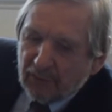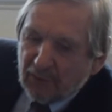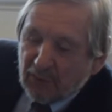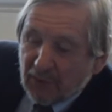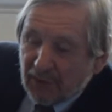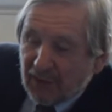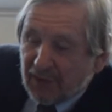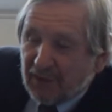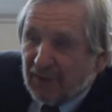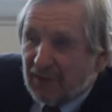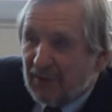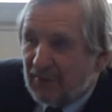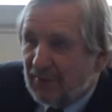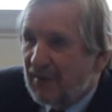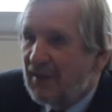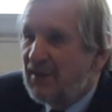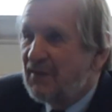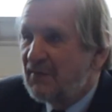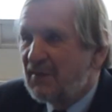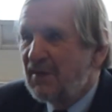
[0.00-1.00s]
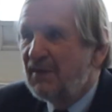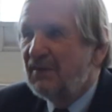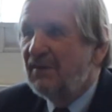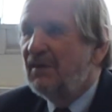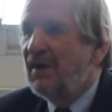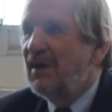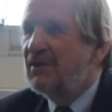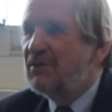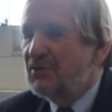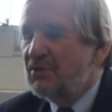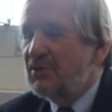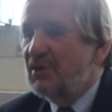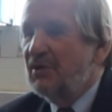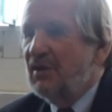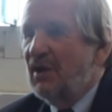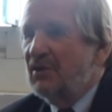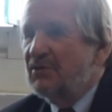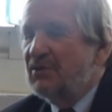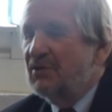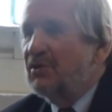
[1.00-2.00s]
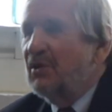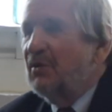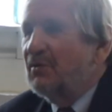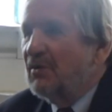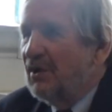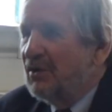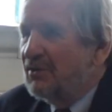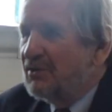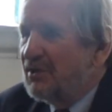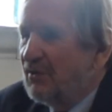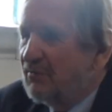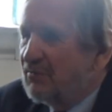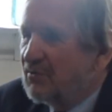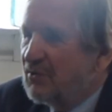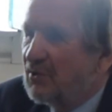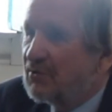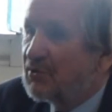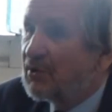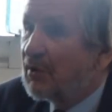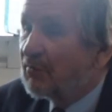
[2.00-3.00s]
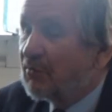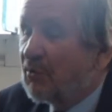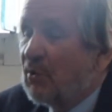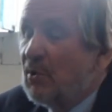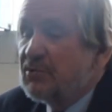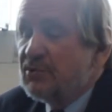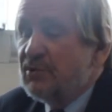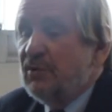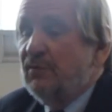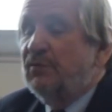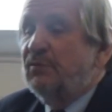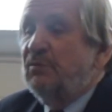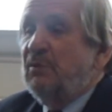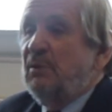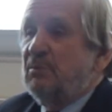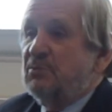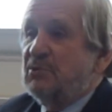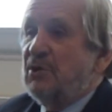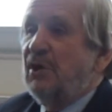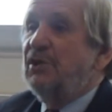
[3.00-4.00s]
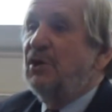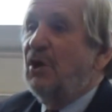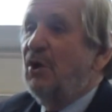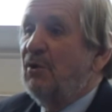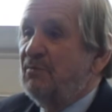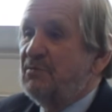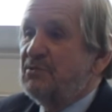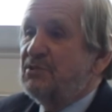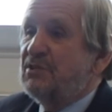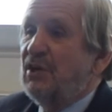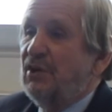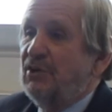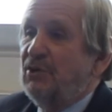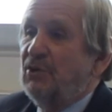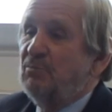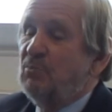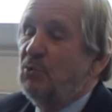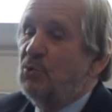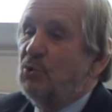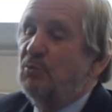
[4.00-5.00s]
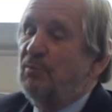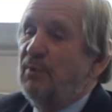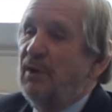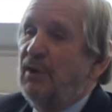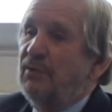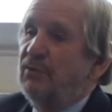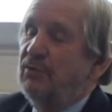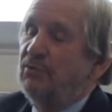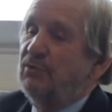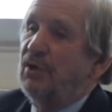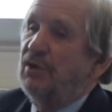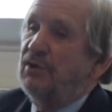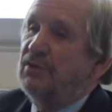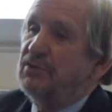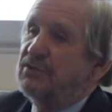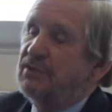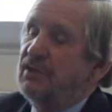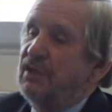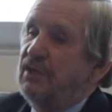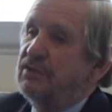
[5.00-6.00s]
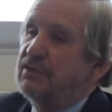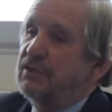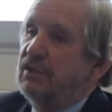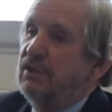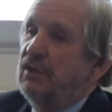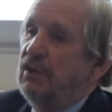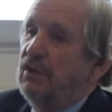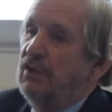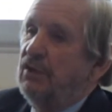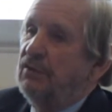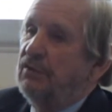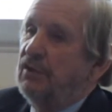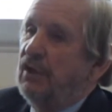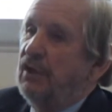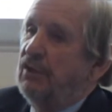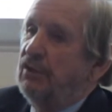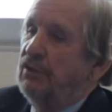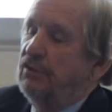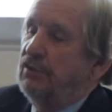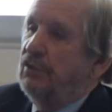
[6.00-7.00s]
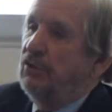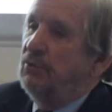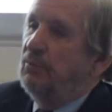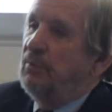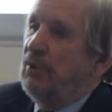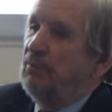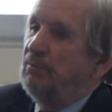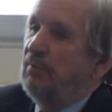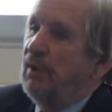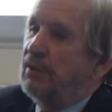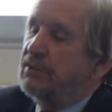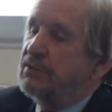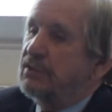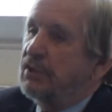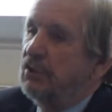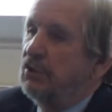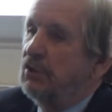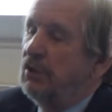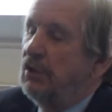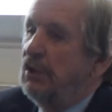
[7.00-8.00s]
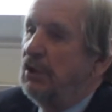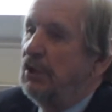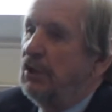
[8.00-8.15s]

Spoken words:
Well, that's a tough question for me, because I know more about the United States than I know about Mexico.